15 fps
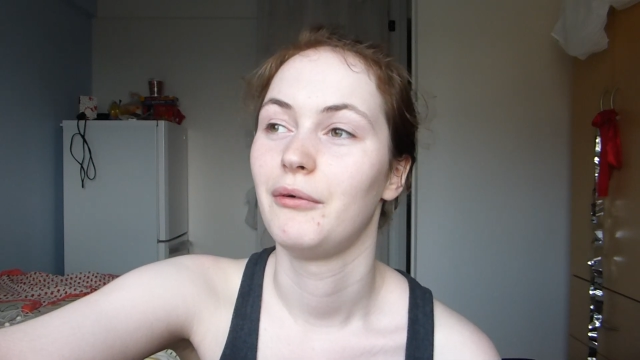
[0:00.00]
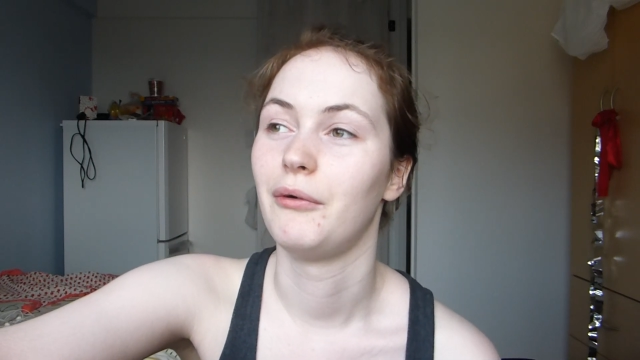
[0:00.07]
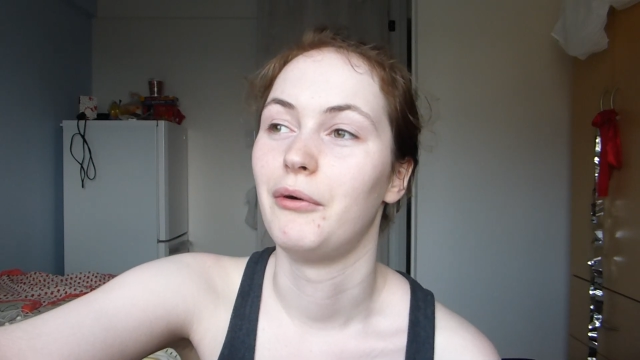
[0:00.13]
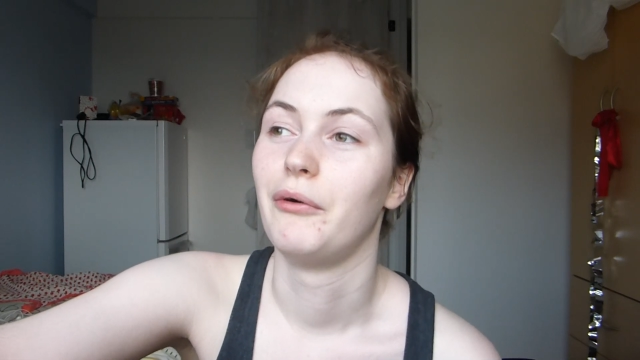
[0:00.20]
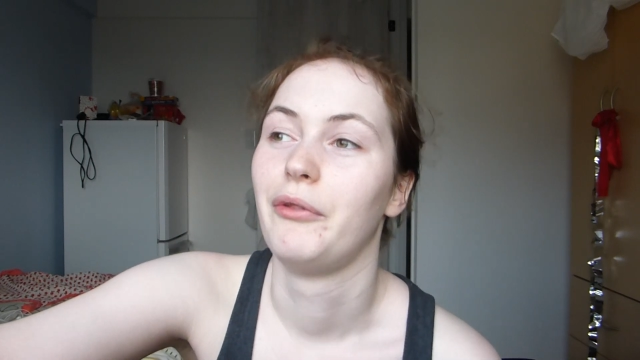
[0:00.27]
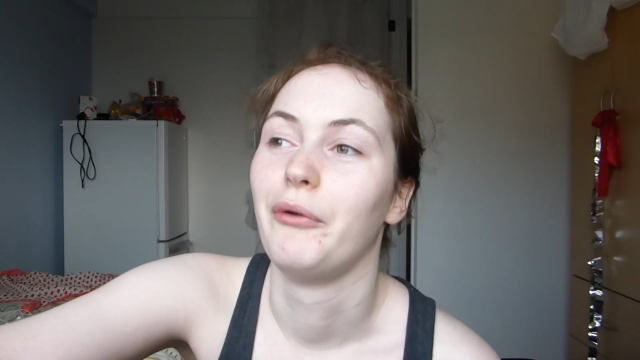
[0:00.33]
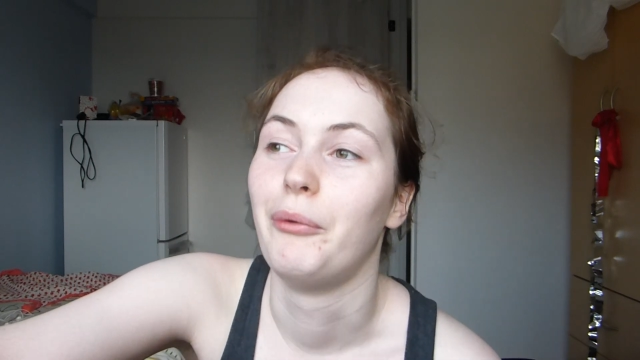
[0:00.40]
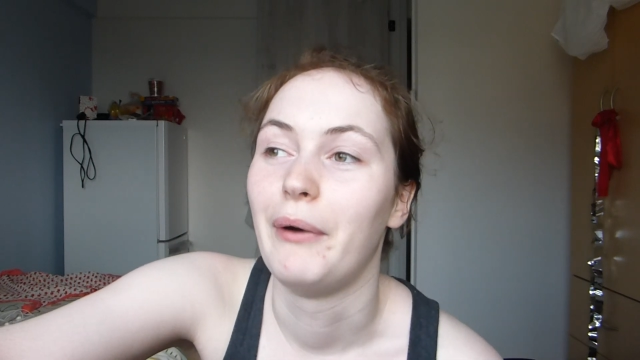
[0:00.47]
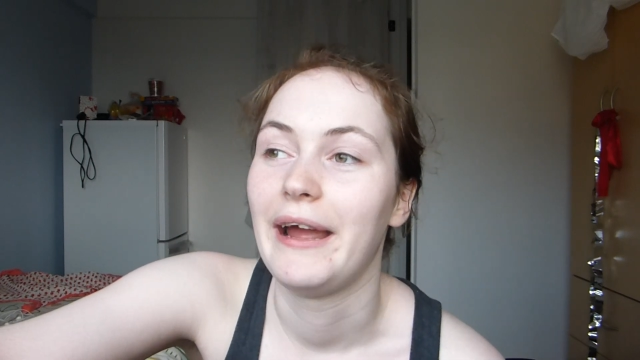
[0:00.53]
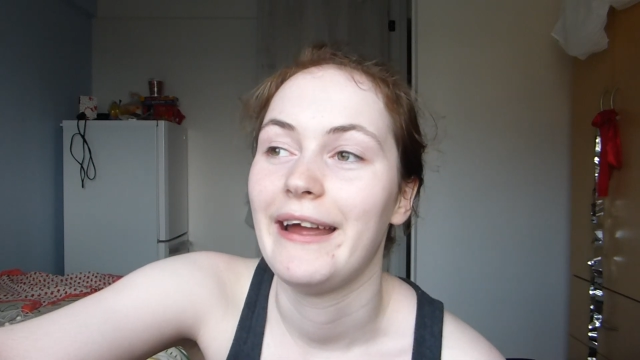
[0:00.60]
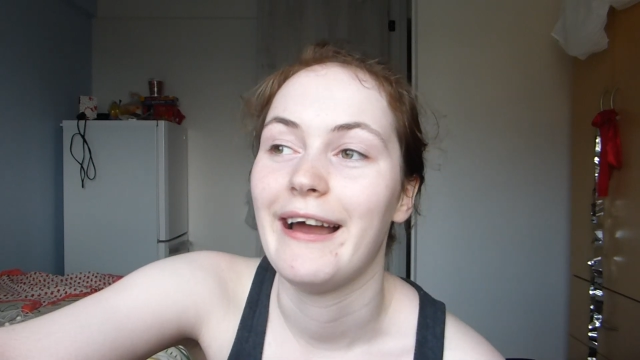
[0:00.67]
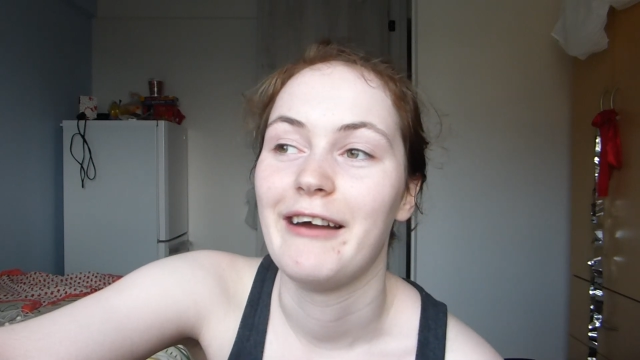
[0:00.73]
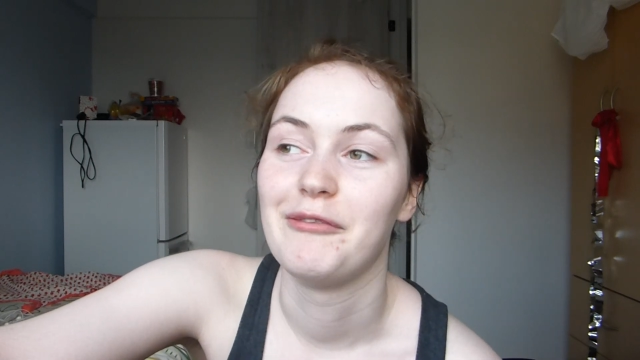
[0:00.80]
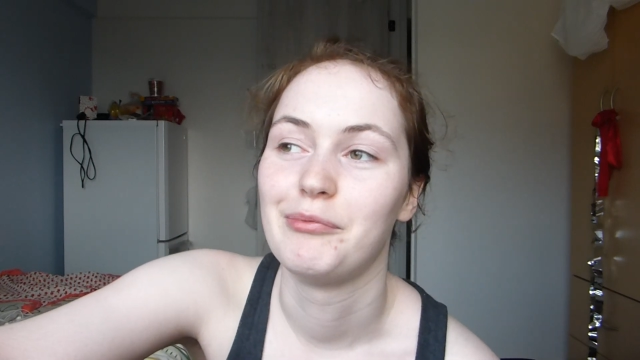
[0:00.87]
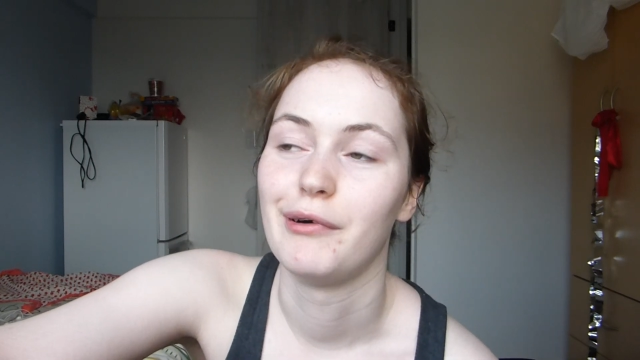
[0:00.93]
all the
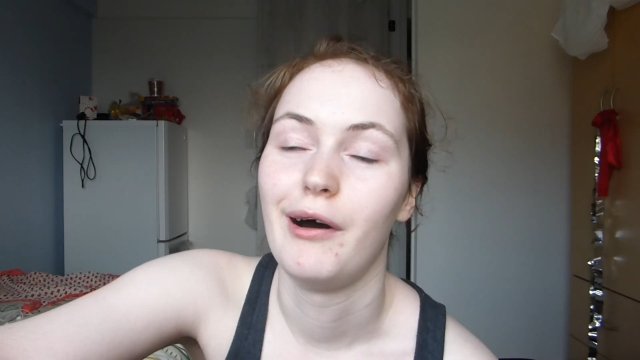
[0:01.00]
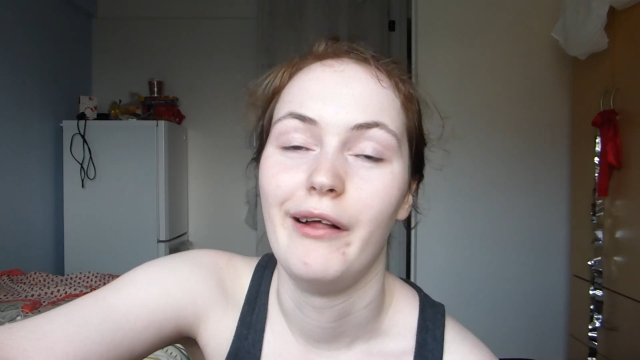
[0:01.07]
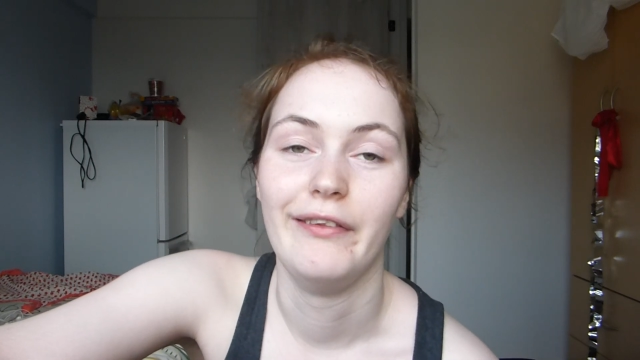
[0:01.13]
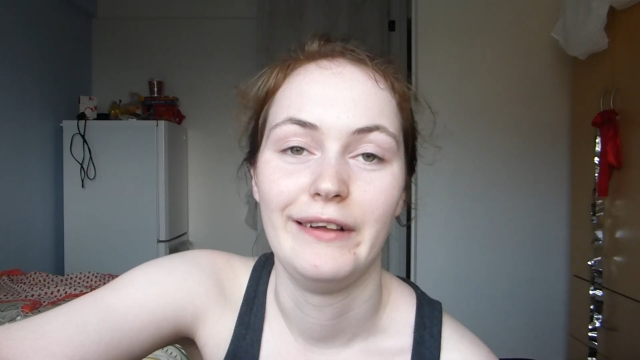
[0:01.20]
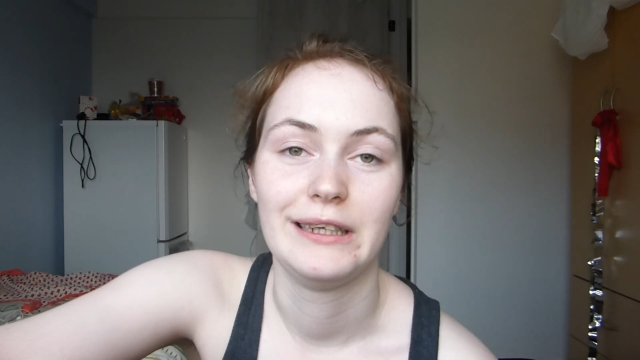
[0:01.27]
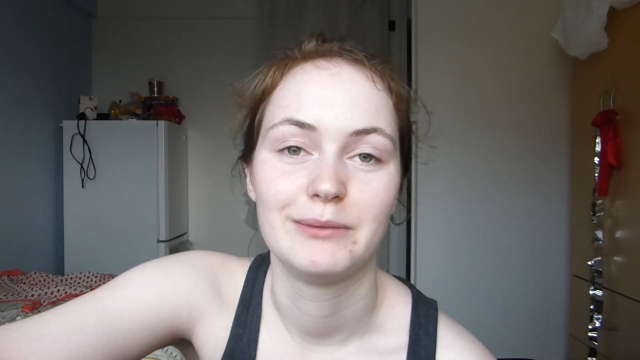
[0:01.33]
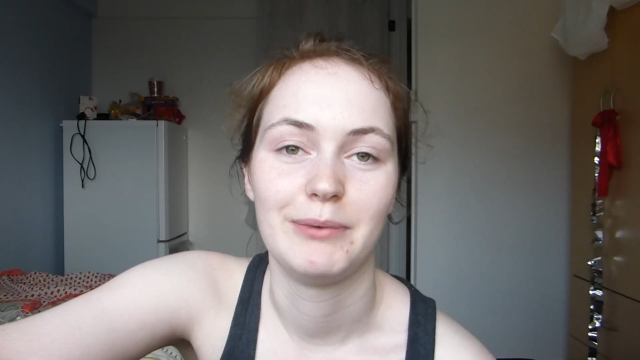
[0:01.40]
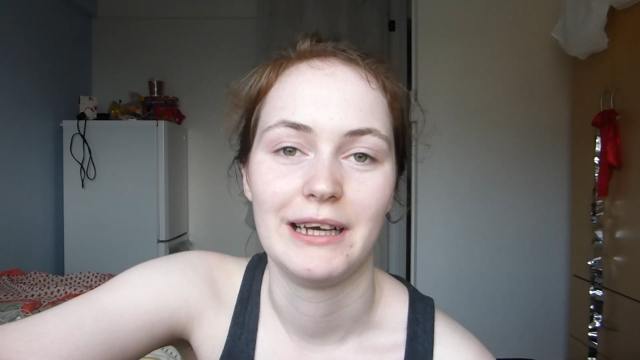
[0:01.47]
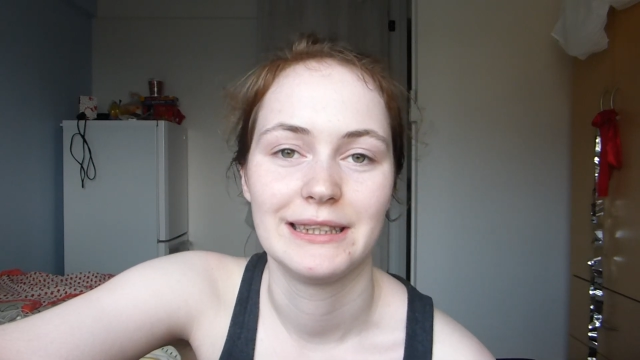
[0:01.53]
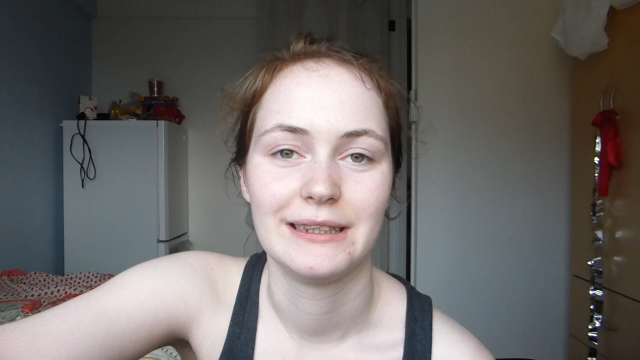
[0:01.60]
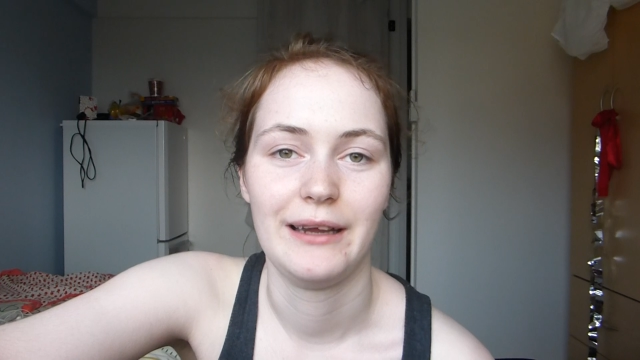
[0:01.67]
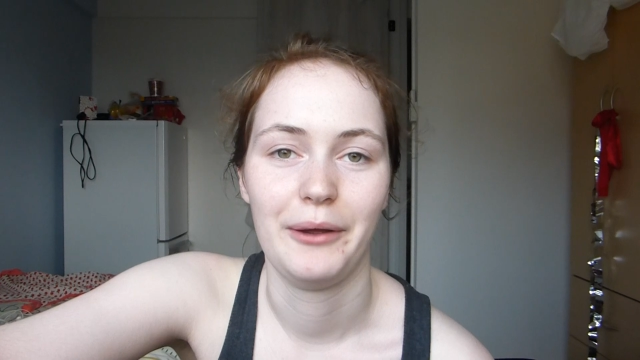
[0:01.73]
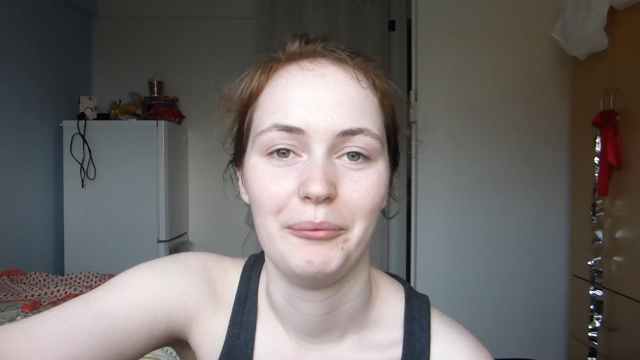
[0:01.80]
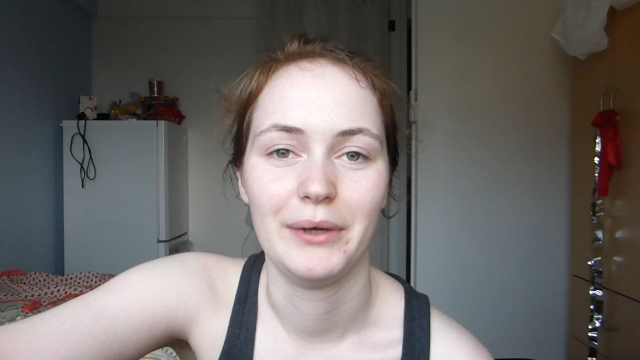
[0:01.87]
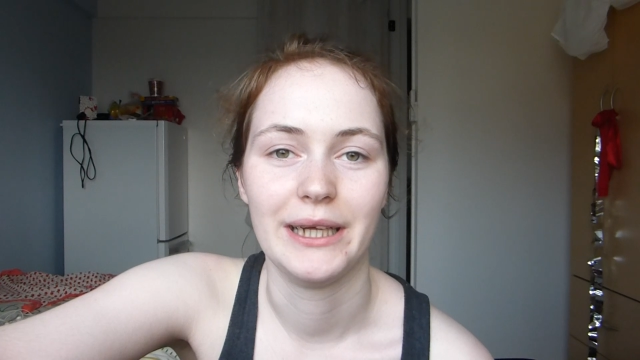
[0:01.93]
weight I've put on these
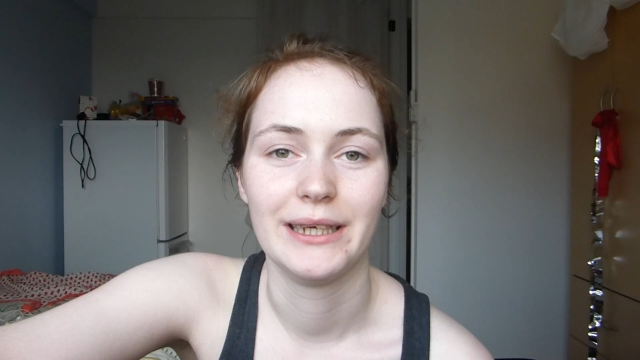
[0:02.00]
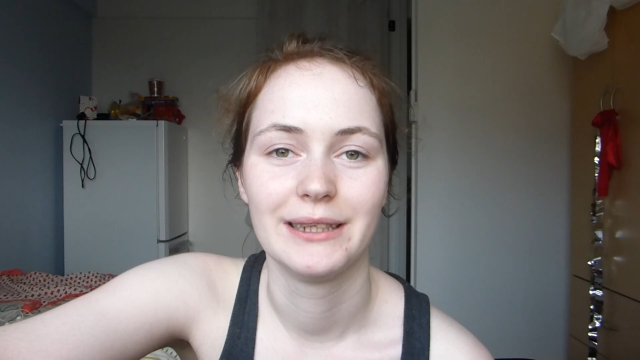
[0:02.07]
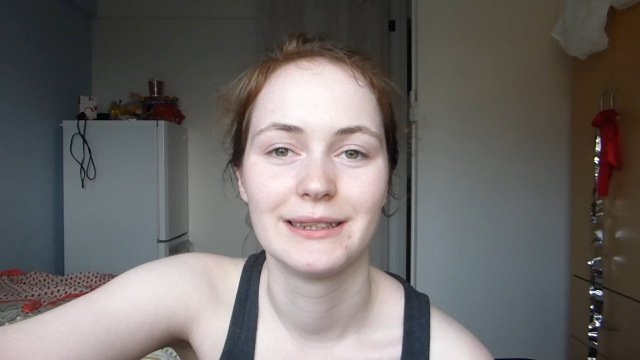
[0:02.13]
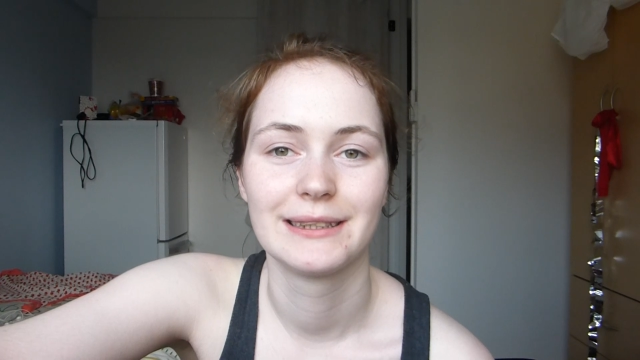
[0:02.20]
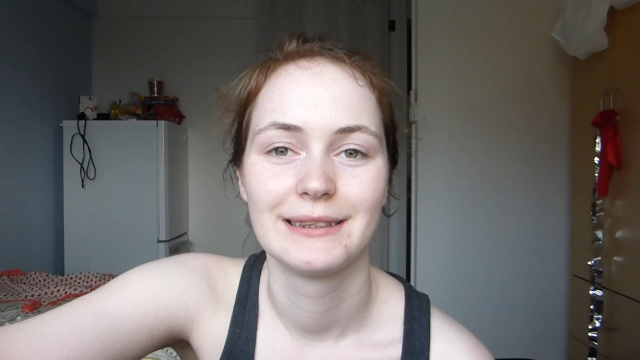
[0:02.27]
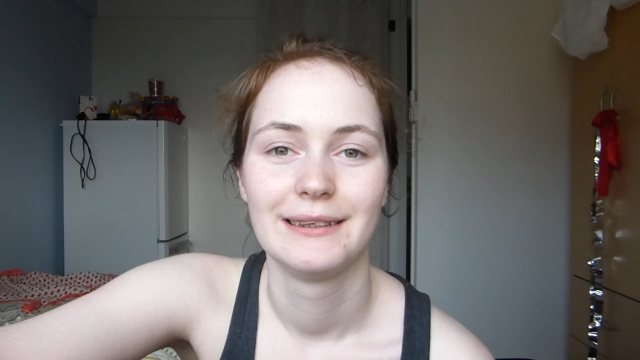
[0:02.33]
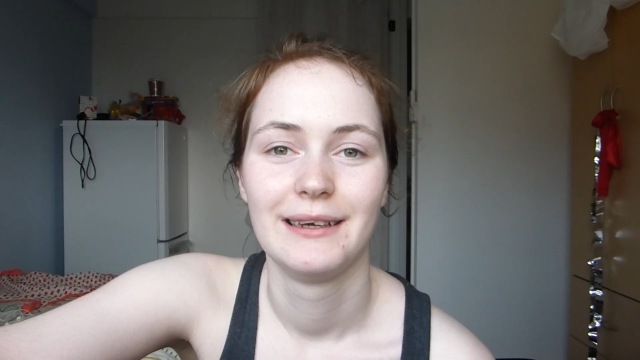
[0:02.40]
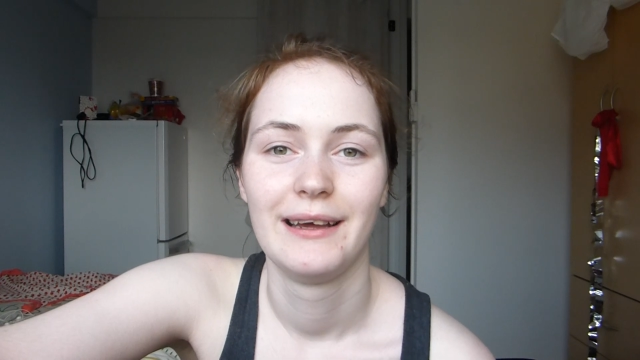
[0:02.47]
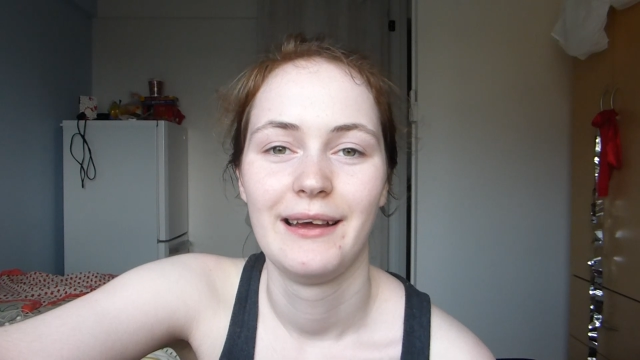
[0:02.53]
past 9 weeks.